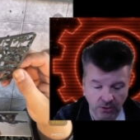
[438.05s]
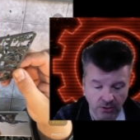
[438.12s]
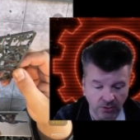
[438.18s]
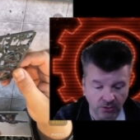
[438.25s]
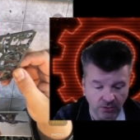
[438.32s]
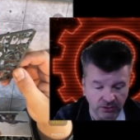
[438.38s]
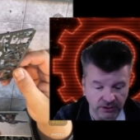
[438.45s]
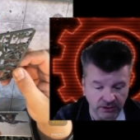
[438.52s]

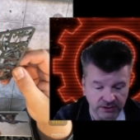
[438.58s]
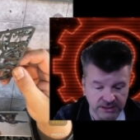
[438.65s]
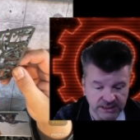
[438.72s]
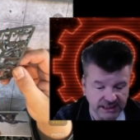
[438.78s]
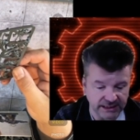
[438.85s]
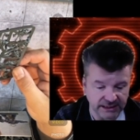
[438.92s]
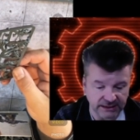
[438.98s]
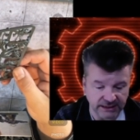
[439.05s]
All the
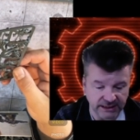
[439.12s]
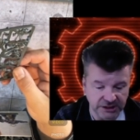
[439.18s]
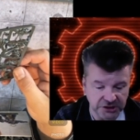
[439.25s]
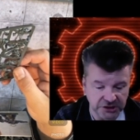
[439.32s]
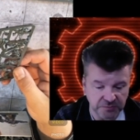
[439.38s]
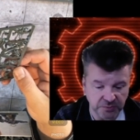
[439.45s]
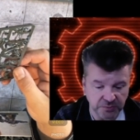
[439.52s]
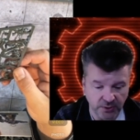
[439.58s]

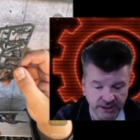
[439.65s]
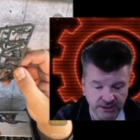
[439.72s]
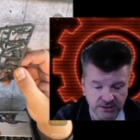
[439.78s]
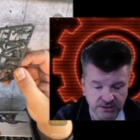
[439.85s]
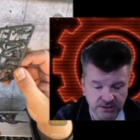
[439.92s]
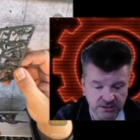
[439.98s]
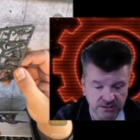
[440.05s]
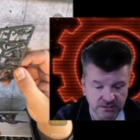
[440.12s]
articulation
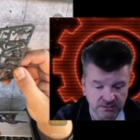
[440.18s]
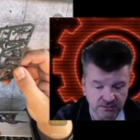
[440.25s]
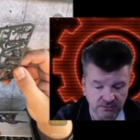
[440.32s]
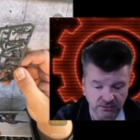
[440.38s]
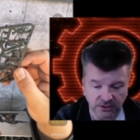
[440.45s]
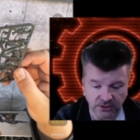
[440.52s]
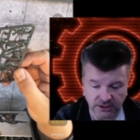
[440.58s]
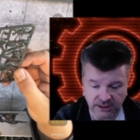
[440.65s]
points
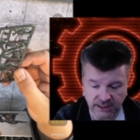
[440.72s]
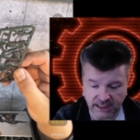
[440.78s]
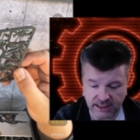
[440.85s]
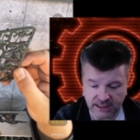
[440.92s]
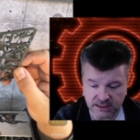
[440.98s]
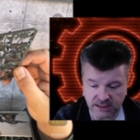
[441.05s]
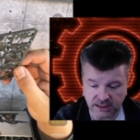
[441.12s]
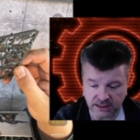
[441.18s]
look
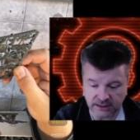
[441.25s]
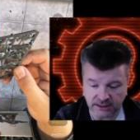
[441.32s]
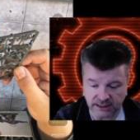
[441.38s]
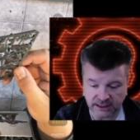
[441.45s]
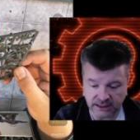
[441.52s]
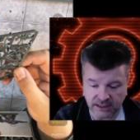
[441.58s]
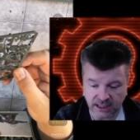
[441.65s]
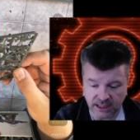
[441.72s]
nice and
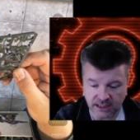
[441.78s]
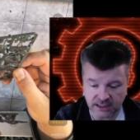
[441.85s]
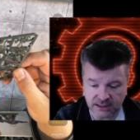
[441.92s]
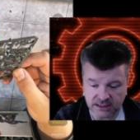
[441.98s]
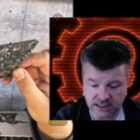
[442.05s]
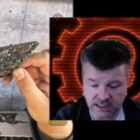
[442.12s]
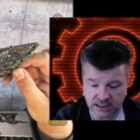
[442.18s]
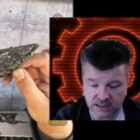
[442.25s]
clean and
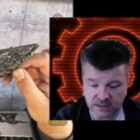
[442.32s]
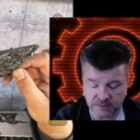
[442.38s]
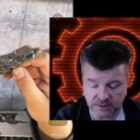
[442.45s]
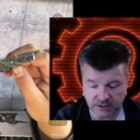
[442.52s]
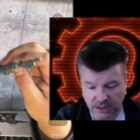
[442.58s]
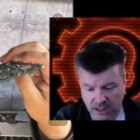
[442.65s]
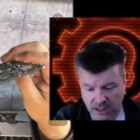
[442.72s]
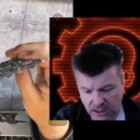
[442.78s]

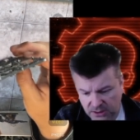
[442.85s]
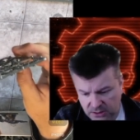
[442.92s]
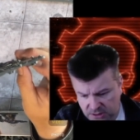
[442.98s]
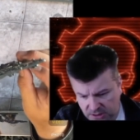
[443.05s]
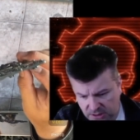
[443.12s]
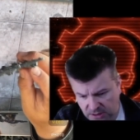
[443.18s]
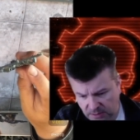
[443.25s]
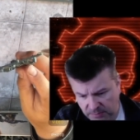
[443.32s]
sensible.
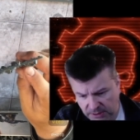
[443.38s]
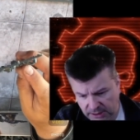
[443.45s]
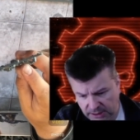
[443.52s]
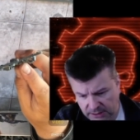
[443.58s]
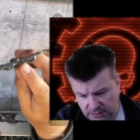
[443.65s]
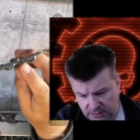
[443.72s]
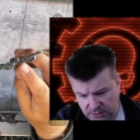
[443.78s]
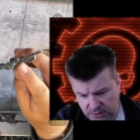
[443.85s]
There's a couple of
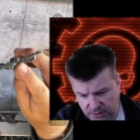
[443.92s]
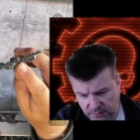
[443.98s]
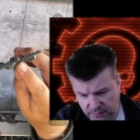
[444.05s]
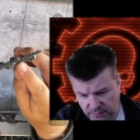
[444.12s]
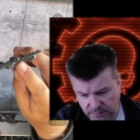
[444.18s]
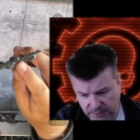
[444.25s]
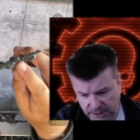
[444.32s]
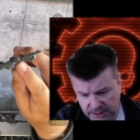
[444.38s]
little sort
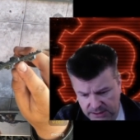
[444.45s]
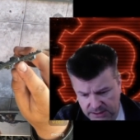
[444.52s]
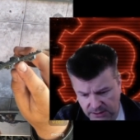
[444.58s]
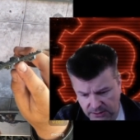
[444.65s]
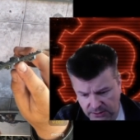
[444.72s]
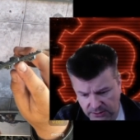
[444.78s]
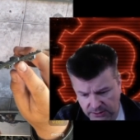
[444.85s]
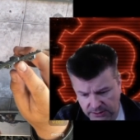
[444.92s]
of bits
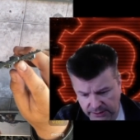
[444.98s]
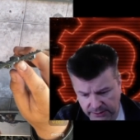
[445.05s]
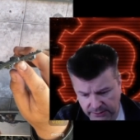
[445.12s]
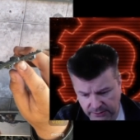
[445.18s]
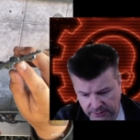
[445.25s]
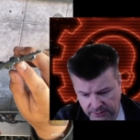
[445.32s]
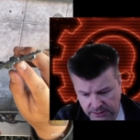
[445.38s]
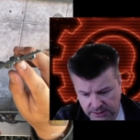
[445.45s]
that look like
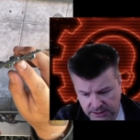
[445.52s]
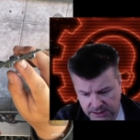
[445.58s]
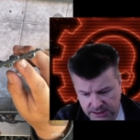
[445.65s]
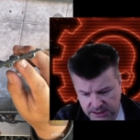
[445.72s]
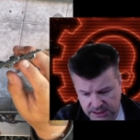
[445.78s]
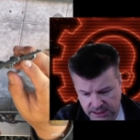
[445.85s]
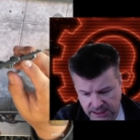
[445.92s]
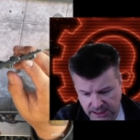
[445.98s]
they're
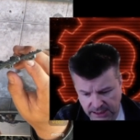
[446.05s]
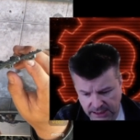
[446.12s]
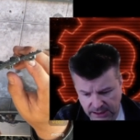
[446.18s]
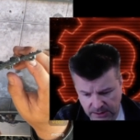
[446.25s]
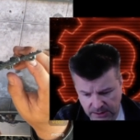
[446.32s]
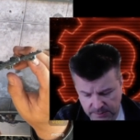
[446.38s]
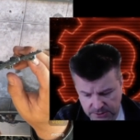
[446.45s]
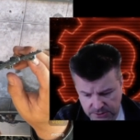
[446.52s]
scenic
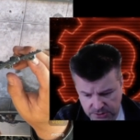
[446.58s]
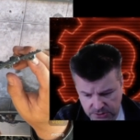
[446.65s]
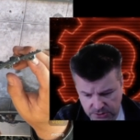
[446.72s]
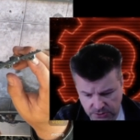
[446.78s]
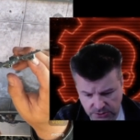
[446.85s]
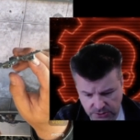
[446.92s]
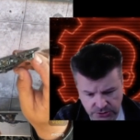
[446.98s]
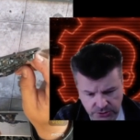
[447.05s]
elements,
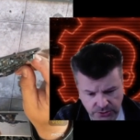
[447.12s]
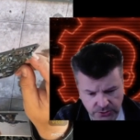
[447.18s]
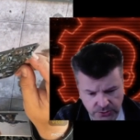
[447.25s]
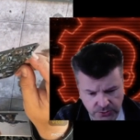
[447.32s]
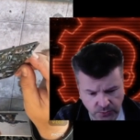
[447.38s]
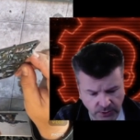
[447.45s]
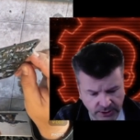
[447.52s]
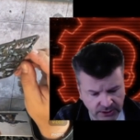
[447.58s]
sort of church
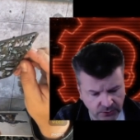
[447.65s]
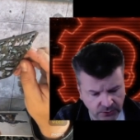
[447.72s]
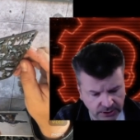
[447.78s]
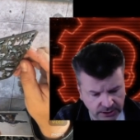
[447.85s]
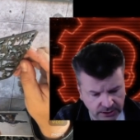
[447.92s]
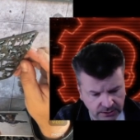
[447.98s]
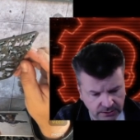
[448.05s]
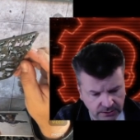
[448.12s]

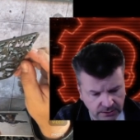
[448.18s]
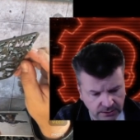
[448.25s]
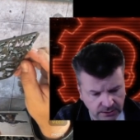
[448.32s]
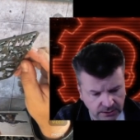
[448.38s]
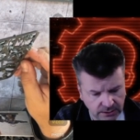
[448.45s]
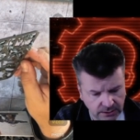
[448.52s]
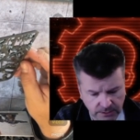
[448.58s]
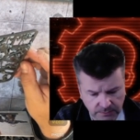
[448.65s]
windowy
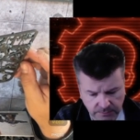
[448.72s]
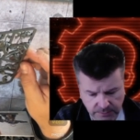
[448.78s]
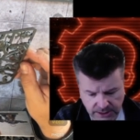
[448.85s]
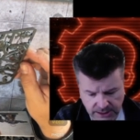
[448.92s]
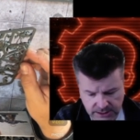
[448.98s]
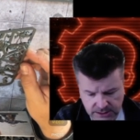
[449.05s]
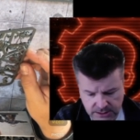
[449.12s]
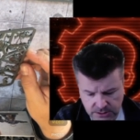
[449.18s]

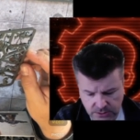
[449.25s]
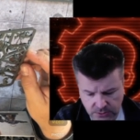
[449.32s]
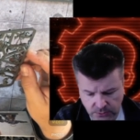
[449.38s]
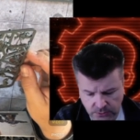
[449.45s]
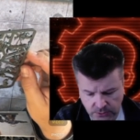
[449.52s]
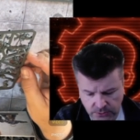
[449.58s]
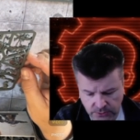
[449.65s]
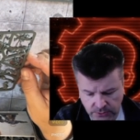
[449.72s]
pieces
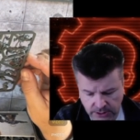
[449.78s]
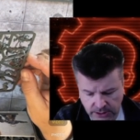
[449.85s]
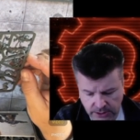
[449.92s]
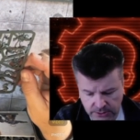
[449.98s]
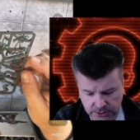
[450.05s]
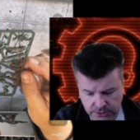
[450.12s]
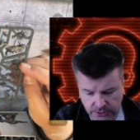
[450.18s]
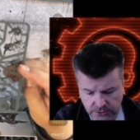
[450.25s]
going on there
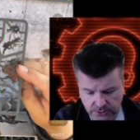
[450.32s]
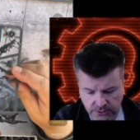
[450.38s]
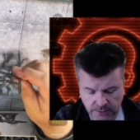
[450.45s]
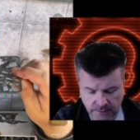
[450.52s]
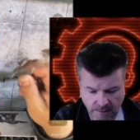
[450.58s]
too.